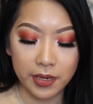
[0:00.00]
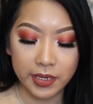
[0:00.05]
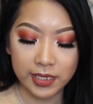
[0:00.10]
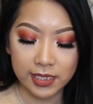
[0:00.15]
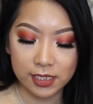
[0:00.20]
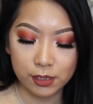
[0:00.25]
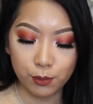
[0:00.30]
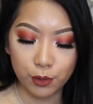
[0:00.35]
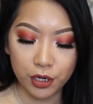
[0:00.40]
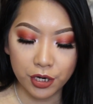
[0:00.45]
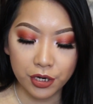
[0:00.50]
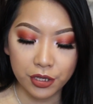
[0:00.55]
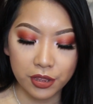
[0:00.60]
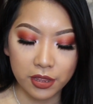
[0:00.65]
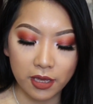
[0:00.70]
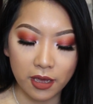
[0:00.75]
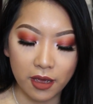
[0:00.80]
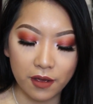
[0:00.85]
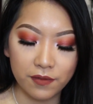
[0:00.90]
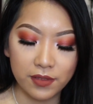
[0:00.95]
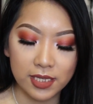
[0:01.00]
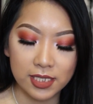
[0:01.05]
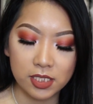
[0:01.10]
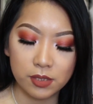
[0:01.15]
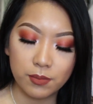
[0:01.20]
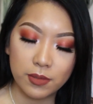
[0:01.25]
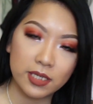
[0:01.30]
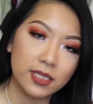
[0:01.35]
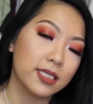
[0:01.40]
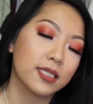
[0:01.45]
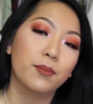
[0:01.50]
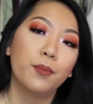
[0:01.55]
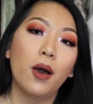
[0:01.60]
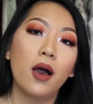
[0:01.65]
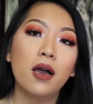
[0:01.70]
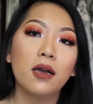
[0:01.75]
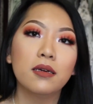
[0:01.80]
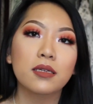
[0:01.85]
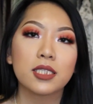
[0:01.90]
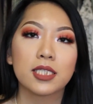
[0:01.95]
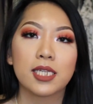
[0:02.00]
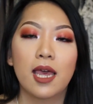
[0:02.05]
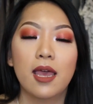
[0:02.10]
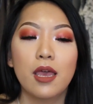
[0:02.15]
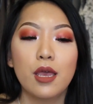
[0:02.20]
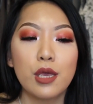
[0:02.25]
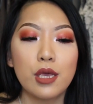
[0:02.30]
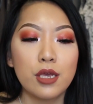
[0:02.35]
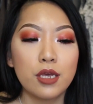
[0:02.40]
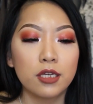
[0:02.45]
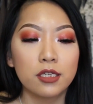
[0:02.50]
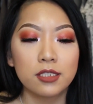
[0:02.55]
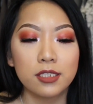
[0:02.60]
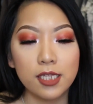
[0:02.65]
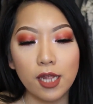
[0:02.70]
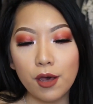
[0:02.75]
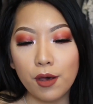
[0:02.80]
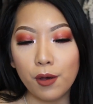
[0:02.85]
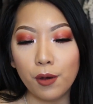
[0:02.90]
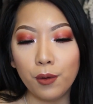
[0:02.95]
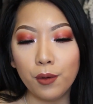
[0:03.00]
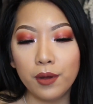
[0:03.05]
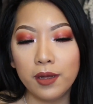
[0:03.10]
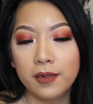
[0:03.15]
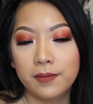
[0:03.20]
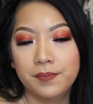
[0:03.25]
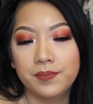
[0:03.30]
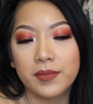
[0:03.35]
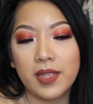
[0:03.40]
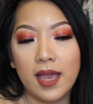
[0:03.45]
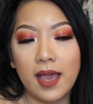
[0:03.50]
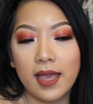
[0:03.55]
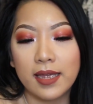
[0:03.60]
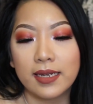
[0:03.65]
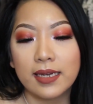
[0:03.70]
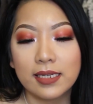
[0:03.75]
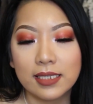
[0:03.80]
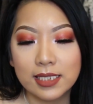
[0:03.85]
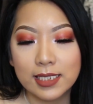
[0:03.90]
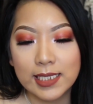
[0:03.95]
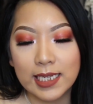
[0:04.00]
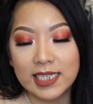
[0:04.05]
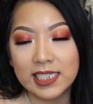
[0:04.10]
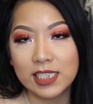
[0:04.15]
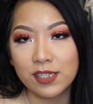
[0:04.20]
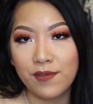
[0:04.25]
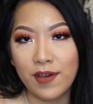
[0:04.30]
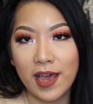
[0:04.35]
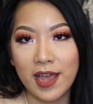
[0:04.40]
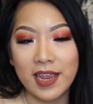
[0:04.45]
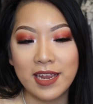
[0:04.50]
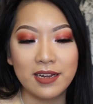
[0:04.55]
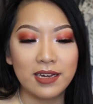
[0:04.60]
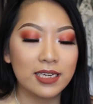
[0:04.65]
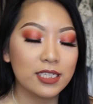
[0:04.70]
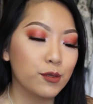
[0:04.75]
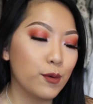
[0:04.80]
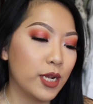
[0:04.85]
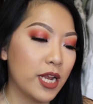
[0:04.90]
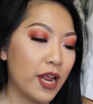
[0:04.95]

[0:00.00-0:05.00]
money's worth of this month's box. So I guess it's fine, it's